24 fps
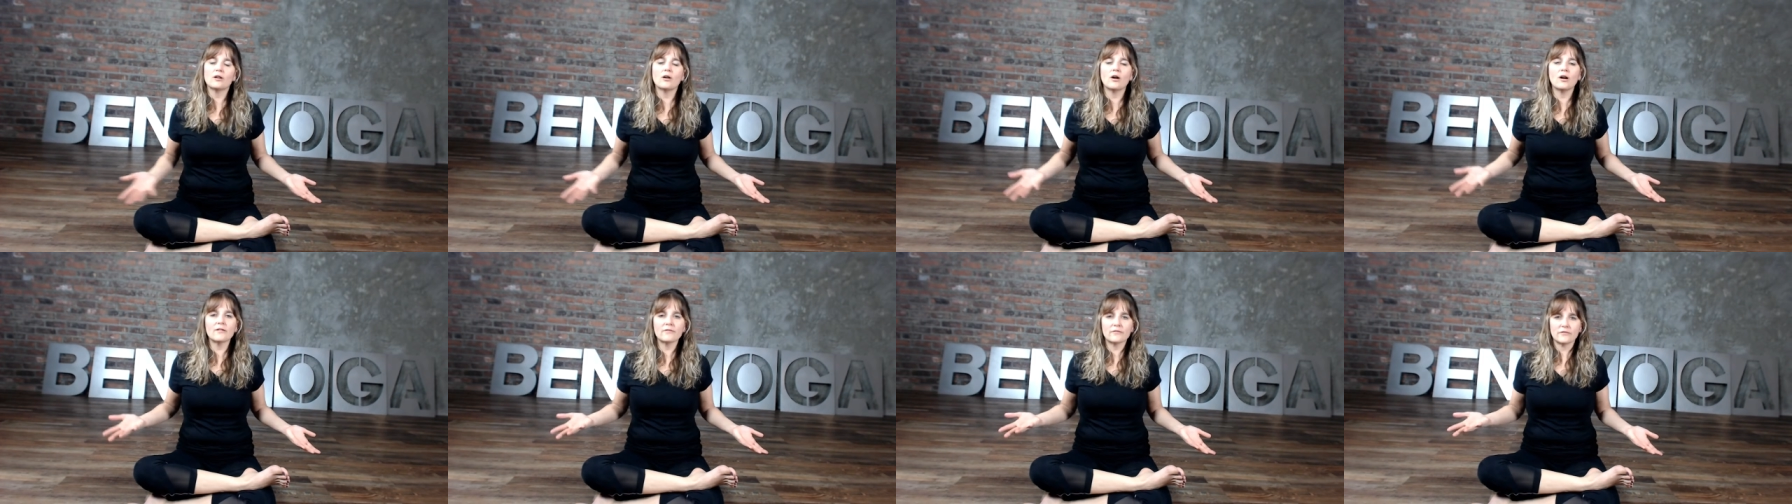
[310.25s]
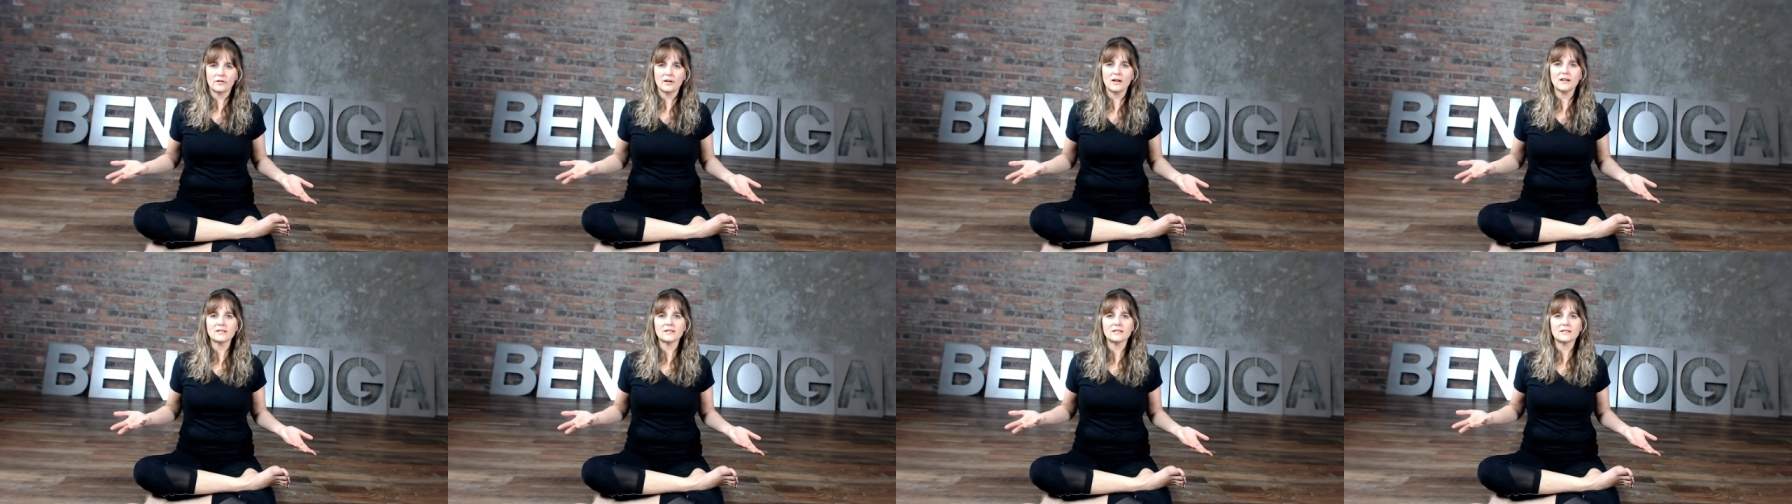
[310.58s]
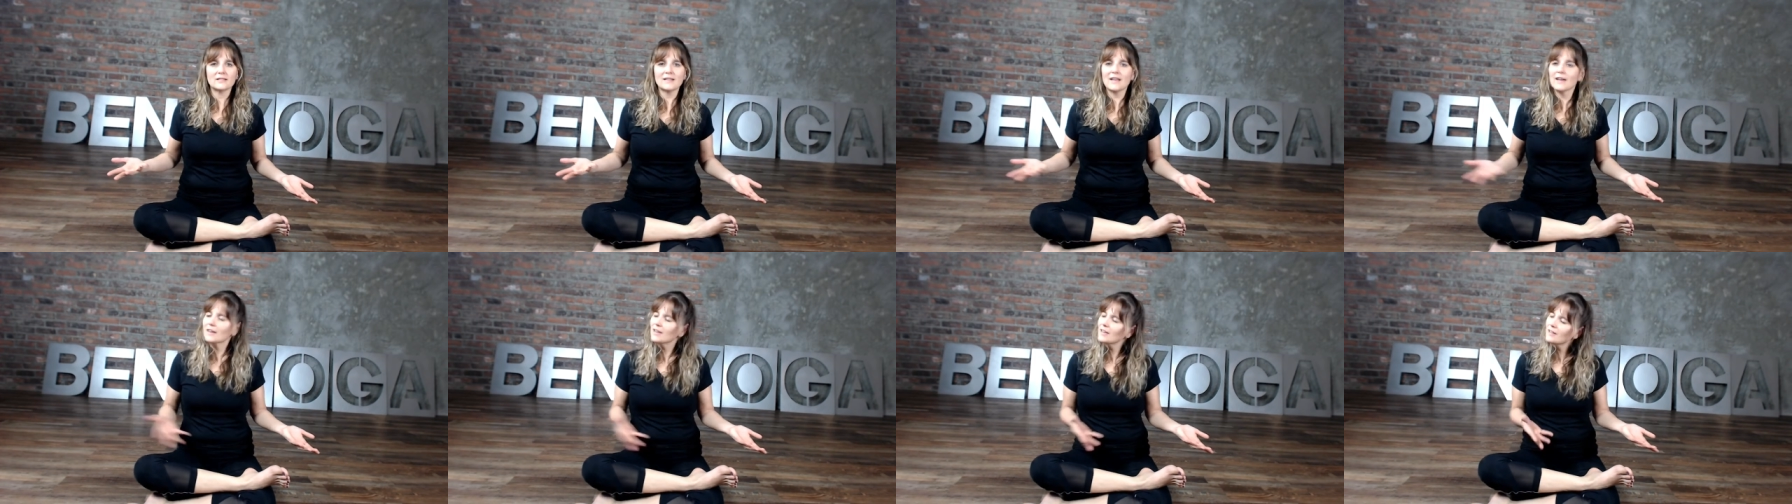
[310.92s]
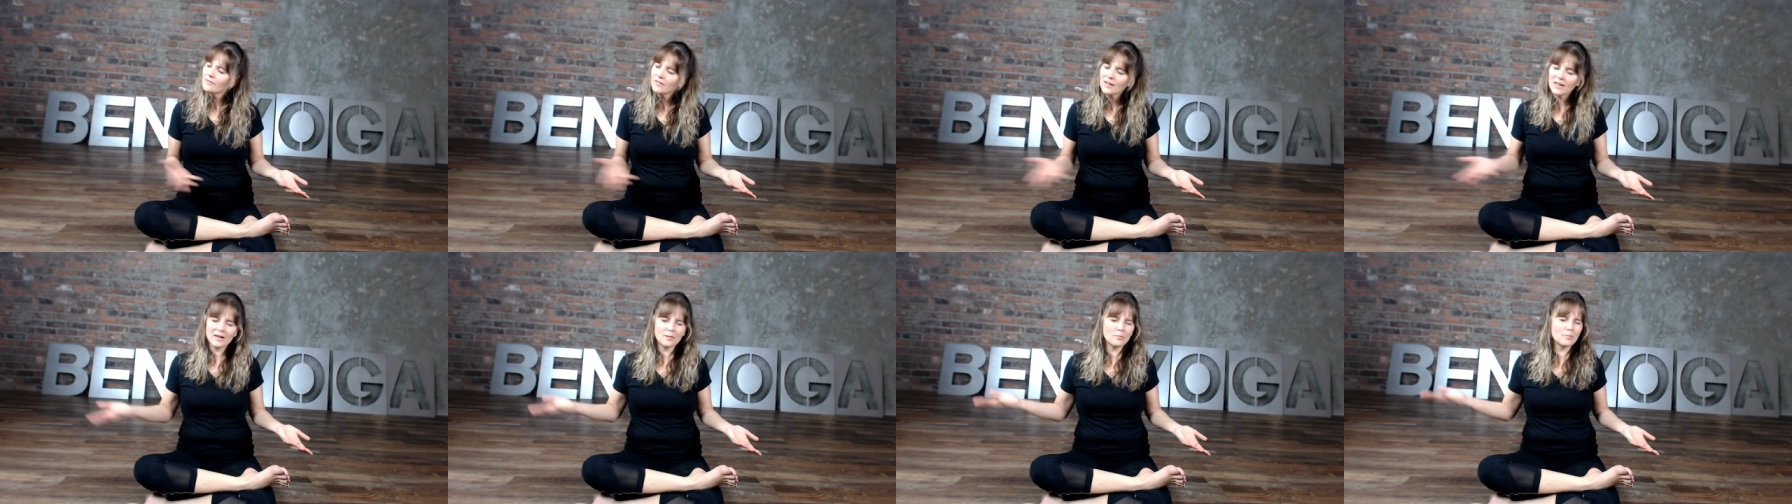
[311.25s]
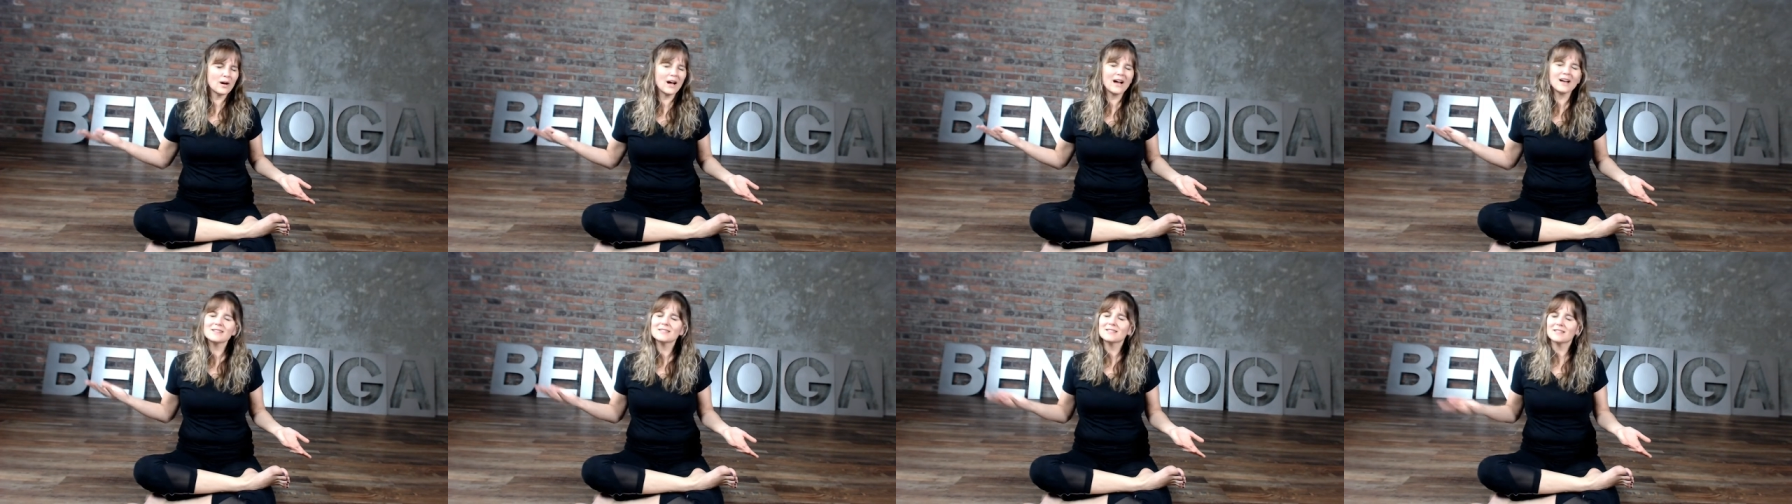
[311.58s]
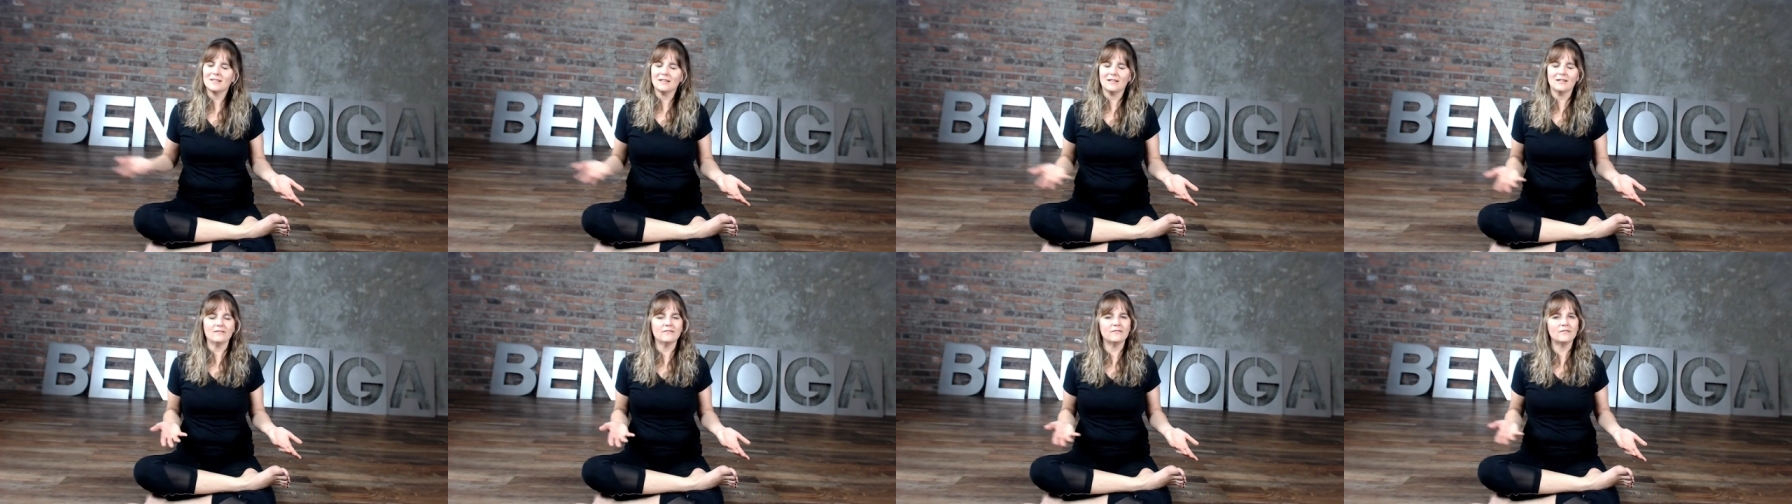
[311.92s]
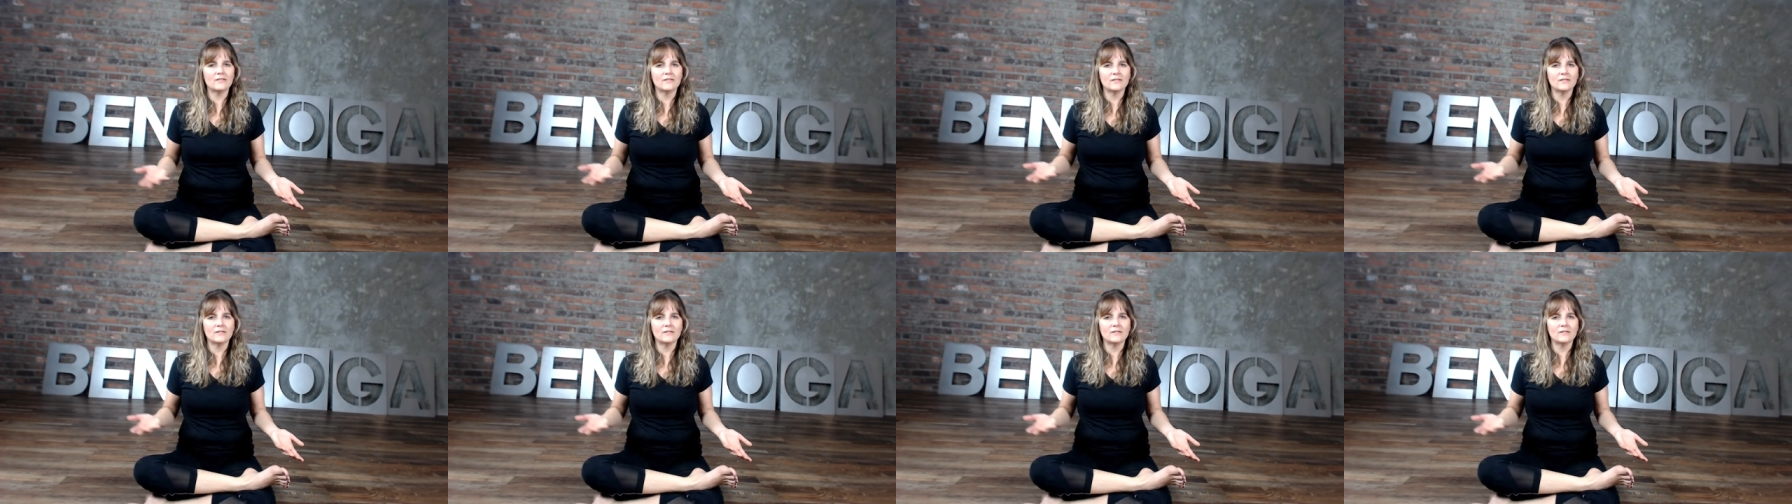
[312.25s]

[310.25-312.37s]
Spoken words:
offer us, negative and positive.